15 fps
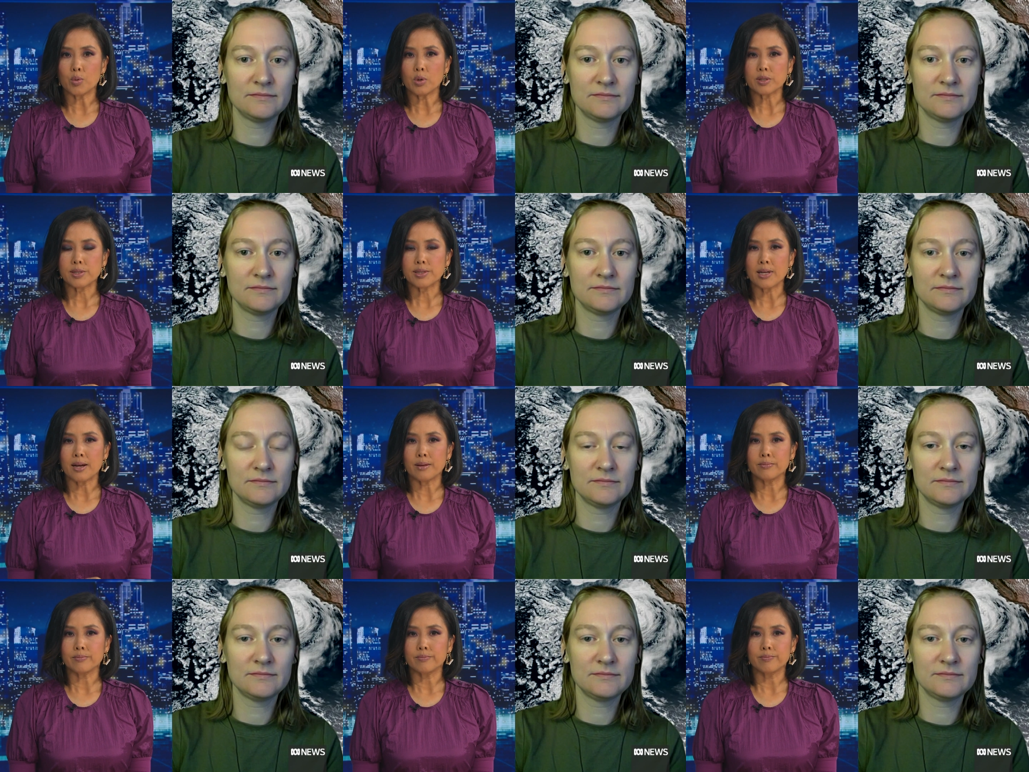Speaker 1: what's
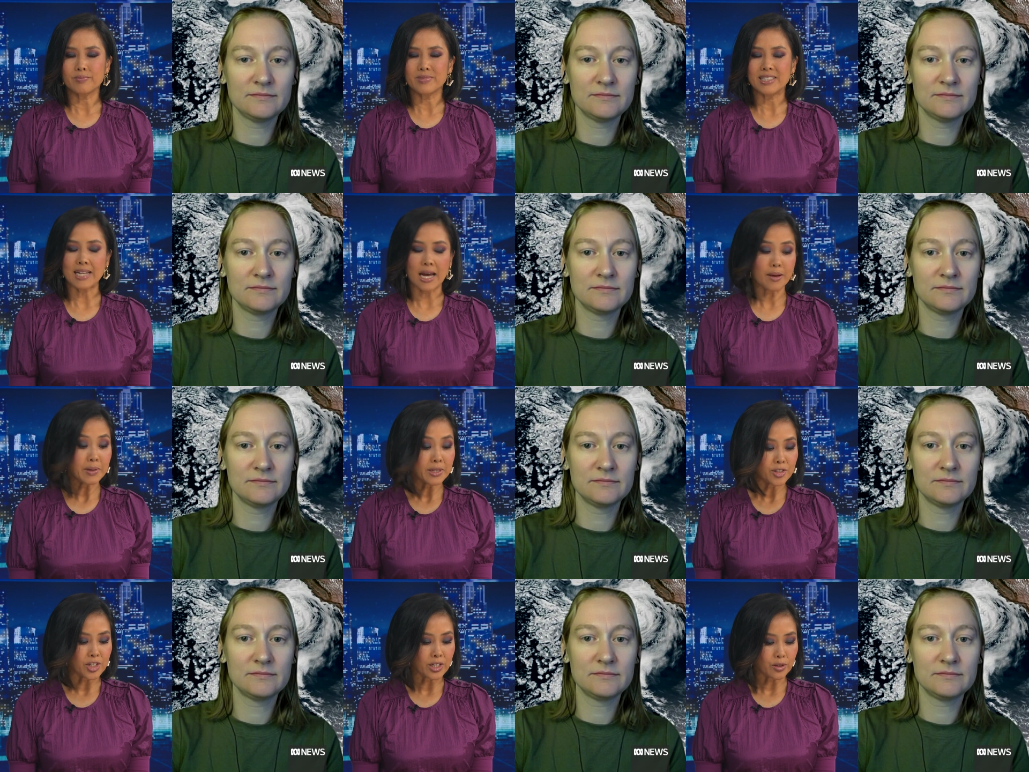um,
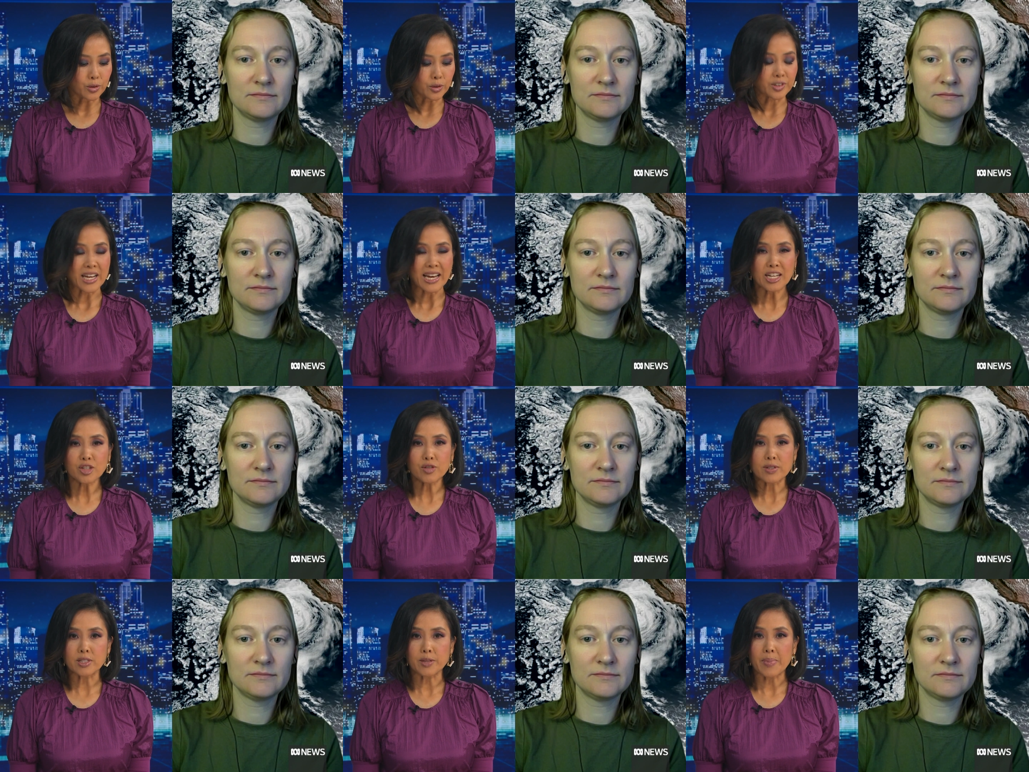damaging or
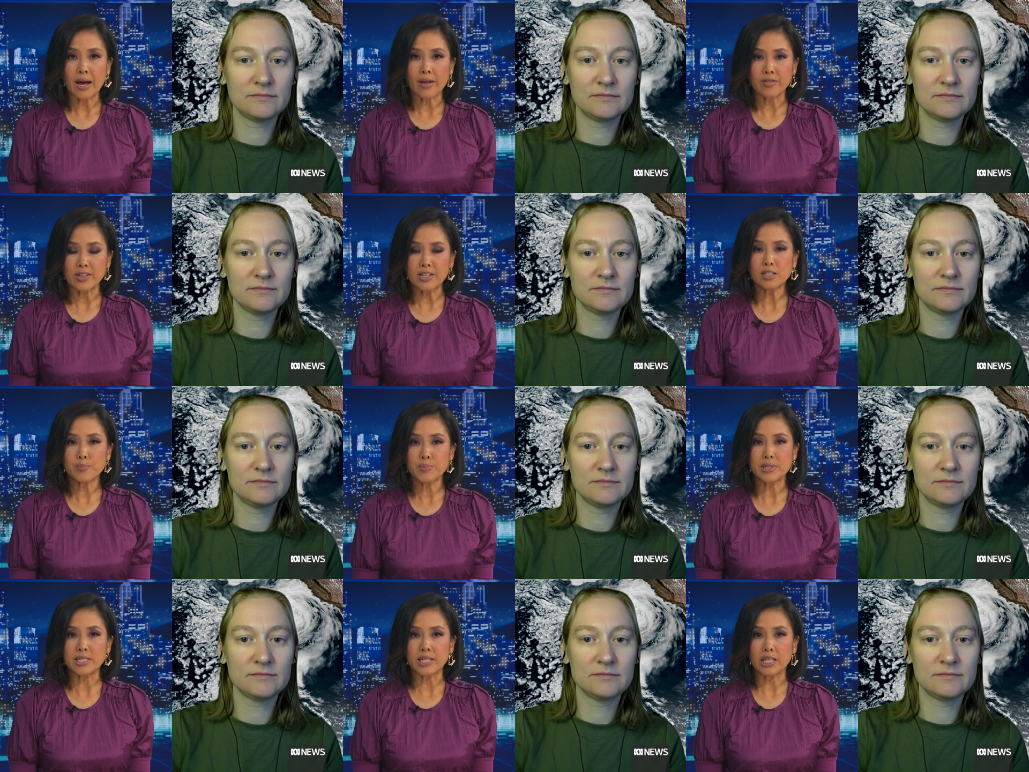dangerous about this
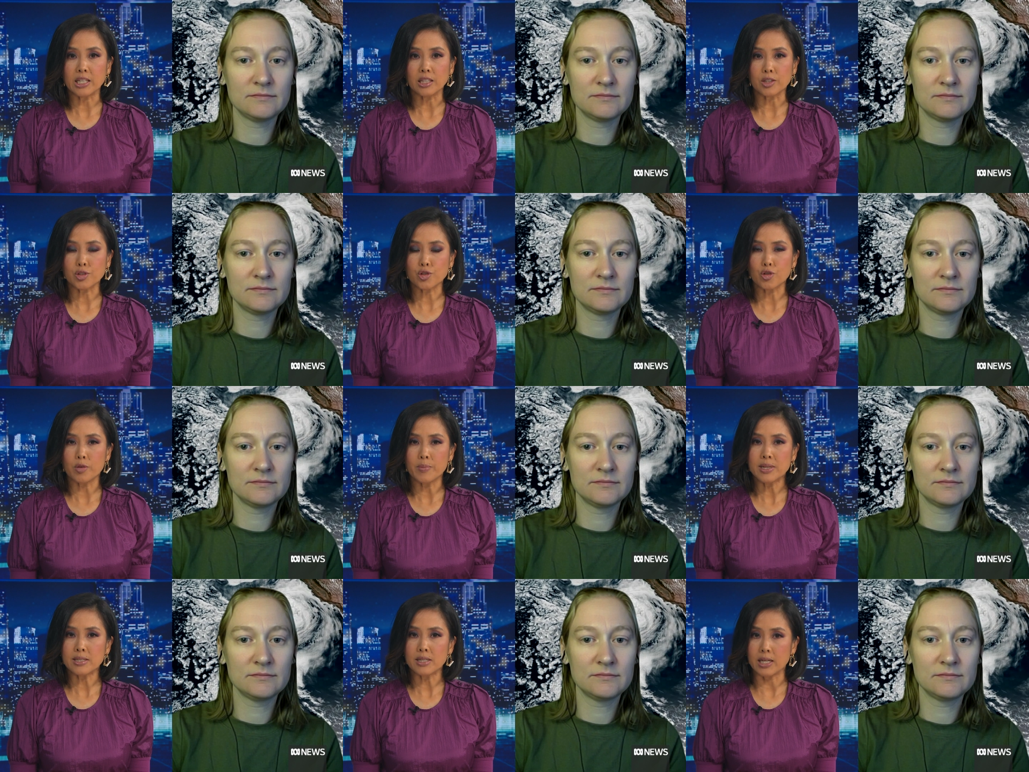particular
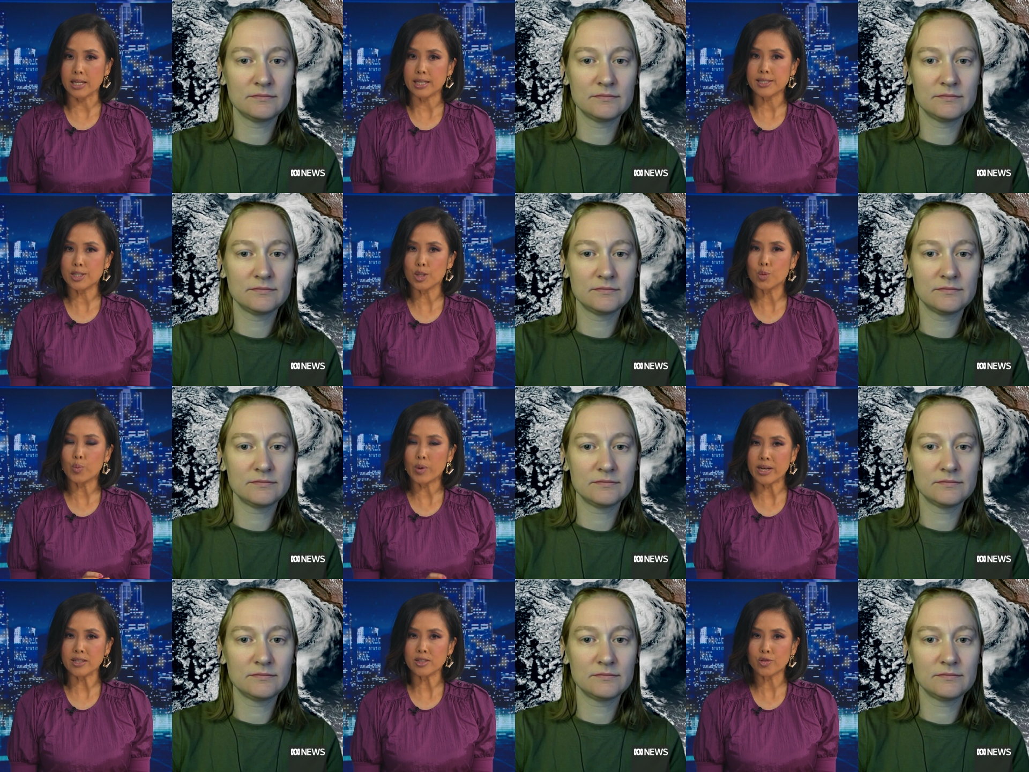storm, isn't it? It's the
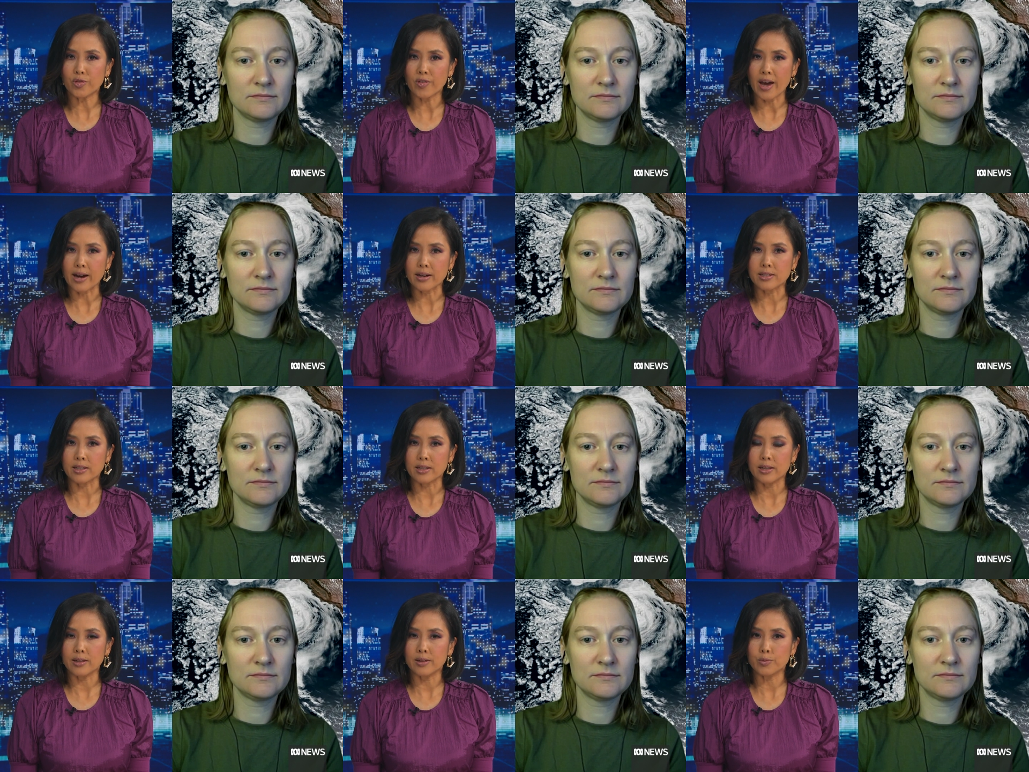wind factor,
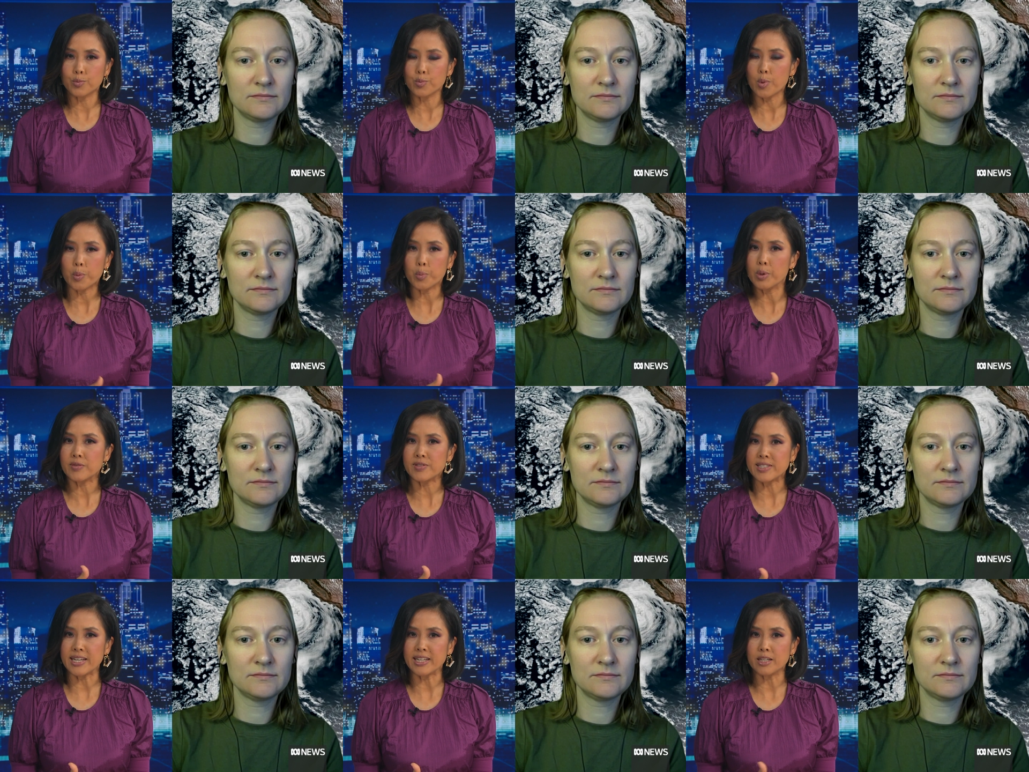and we've
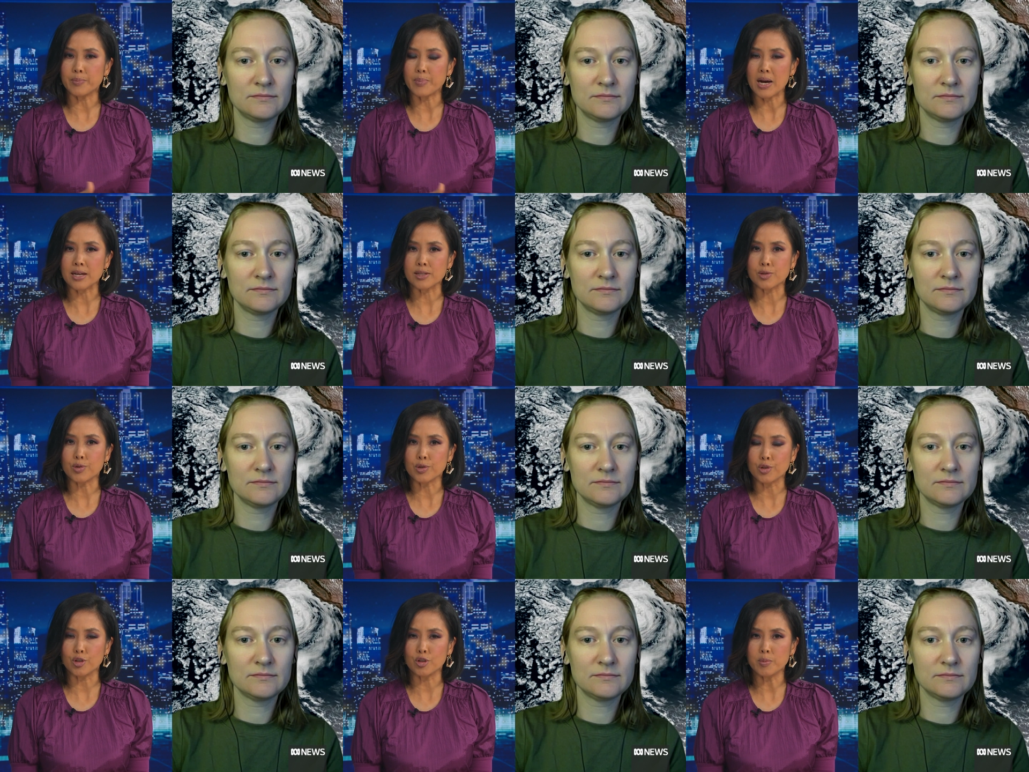seen it pass
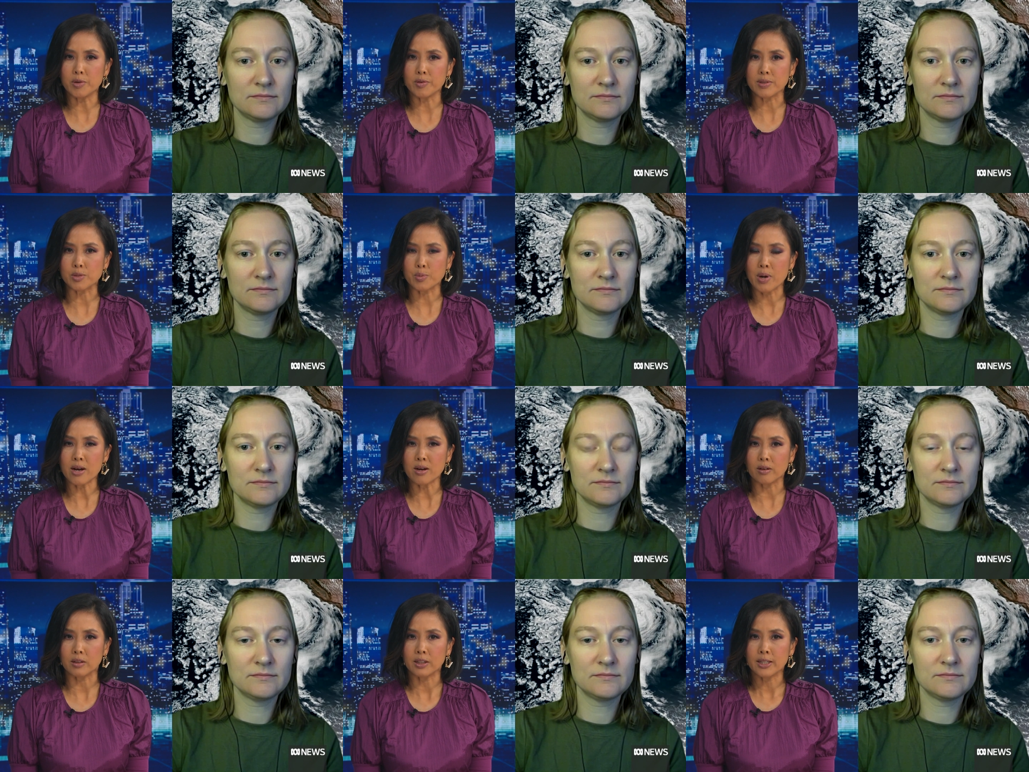through Cuba as
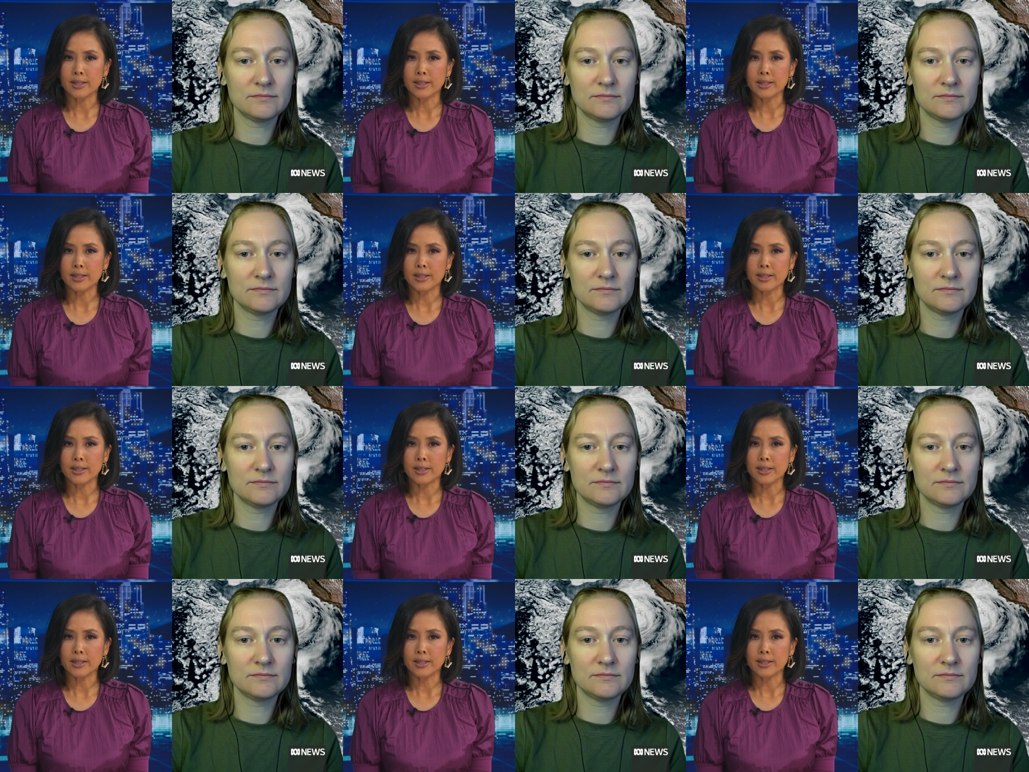well.